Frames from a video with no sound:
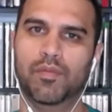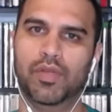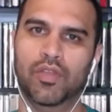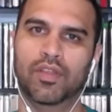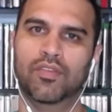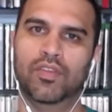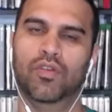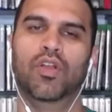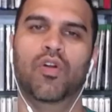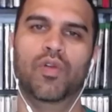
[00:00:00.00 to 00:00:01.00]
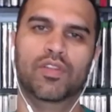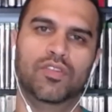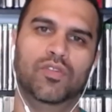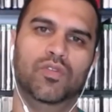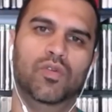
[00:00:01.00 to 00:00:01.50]
but you can still go
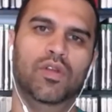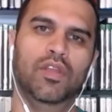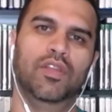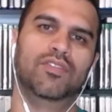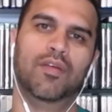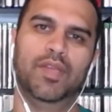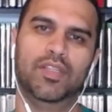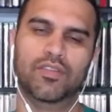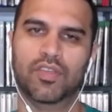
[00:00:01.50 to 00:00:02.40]
into summons,